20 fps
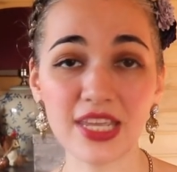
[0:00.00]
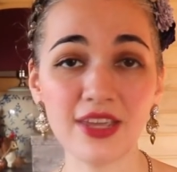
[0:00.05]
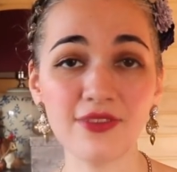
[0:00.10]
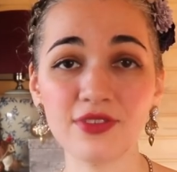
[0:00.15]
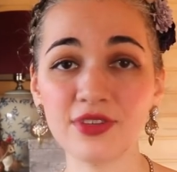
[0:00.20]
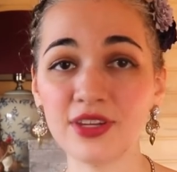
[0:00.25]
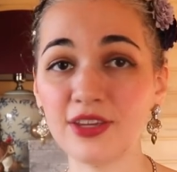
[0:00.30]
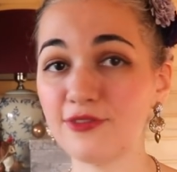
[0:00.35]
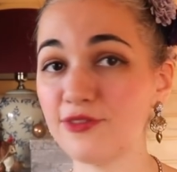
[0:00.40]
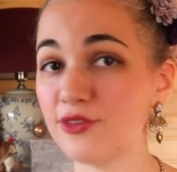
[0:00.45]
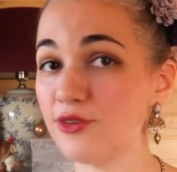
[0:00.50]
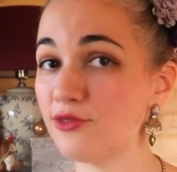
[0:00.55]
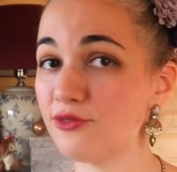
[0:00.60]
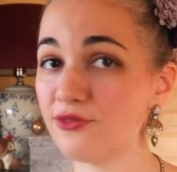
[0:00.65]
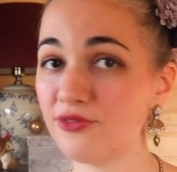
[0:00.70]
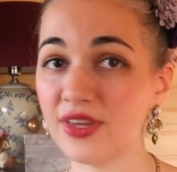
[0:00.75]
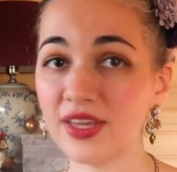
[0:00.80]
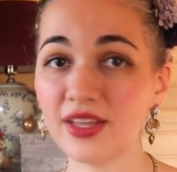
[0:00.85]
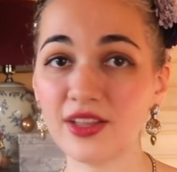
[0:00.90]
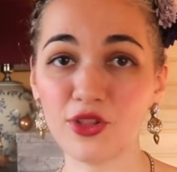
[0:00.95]
even if you
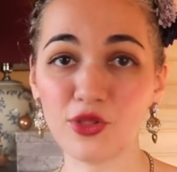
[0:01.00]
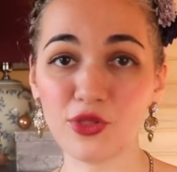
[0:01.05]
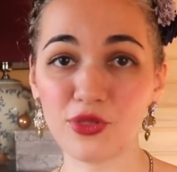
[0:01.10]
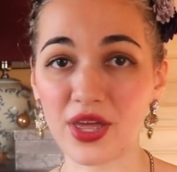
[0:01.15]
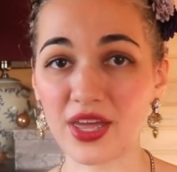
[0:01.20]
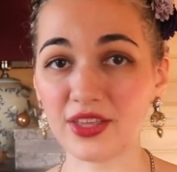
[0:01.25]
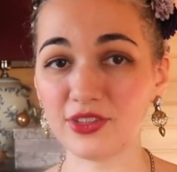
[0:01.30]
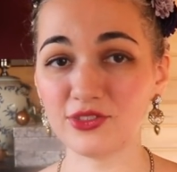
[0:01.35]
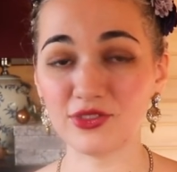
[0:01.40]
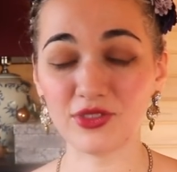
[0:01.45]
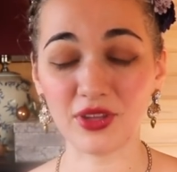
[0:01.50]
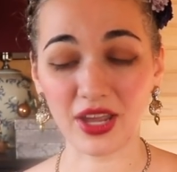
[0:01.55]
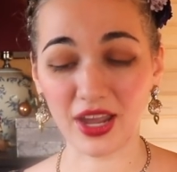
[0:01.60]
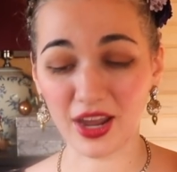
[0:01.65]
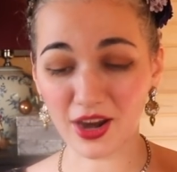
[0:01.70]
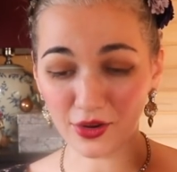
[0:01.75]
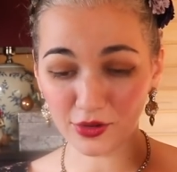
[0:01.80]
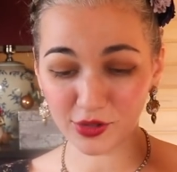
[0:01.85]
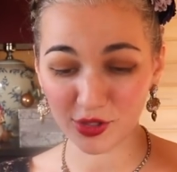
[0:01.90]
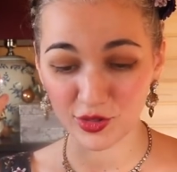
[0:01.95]
feel that the
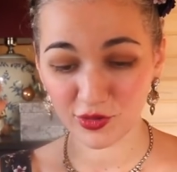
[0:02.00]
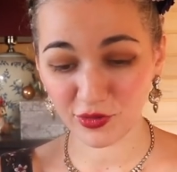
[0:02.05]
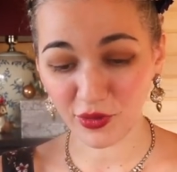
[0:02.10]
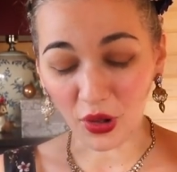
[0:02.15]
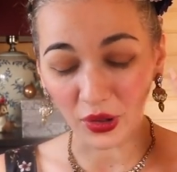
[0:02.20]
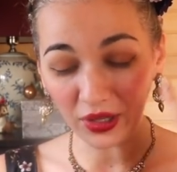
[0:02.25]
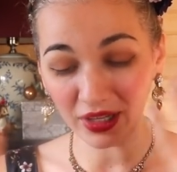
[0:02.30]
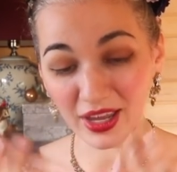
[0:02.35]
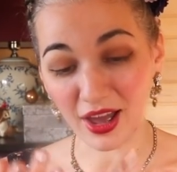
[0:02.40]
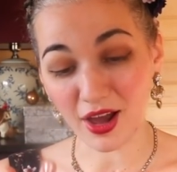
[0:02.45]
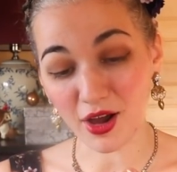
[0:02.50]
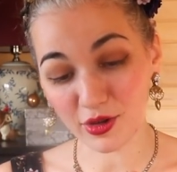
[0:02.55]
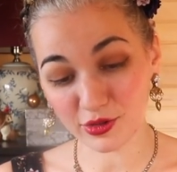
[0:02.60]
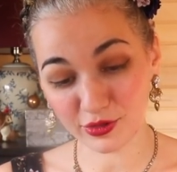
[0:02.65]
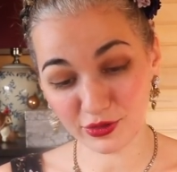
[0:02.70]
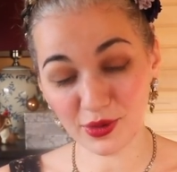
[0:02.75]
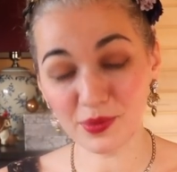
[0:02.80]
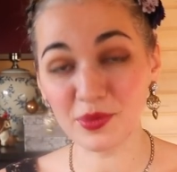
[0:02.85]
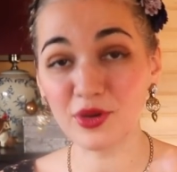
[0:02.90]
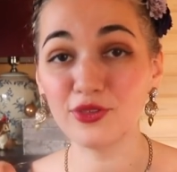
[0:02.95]
hair is falling out
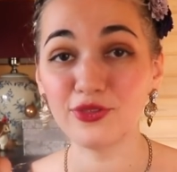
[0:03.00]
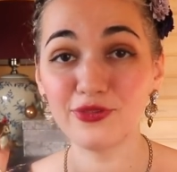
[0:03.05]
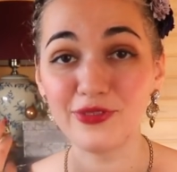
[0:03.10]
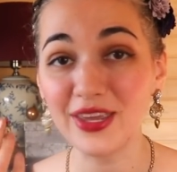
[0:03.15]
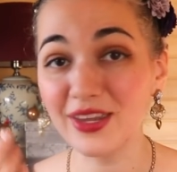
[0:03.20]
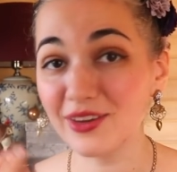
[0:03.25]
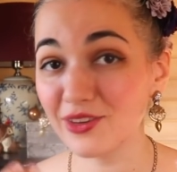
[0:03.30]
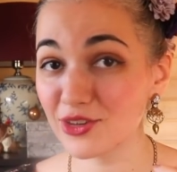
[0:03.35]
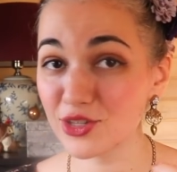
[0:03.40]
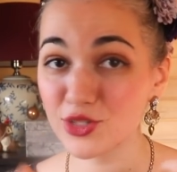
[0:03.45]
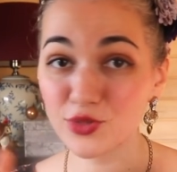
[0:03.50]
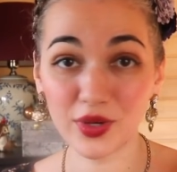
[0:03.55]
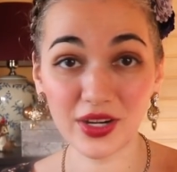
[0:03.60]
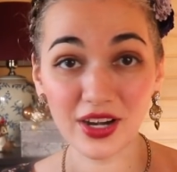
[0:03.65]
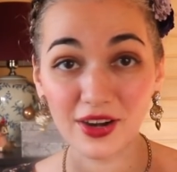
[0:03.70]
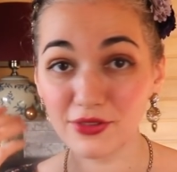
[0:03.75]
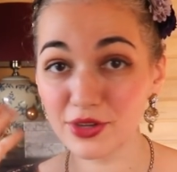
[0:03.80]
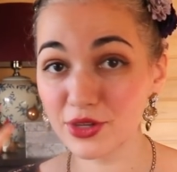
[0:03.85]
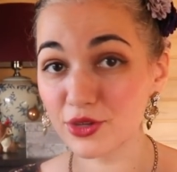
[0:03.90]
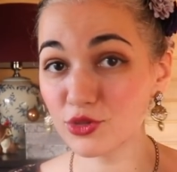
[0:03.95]
from your fingers
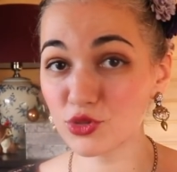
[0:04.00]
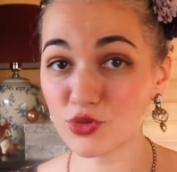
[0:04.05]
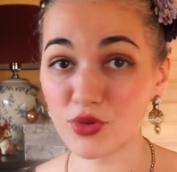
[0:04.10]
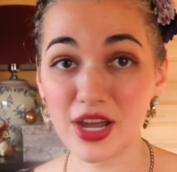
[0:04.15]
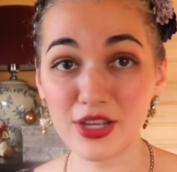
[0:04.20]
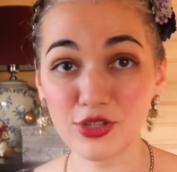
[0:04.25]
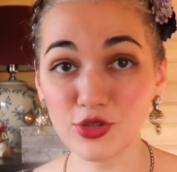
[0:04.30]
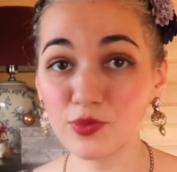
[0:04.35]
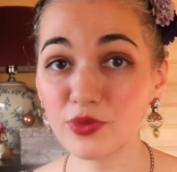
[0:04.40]
whenever you try to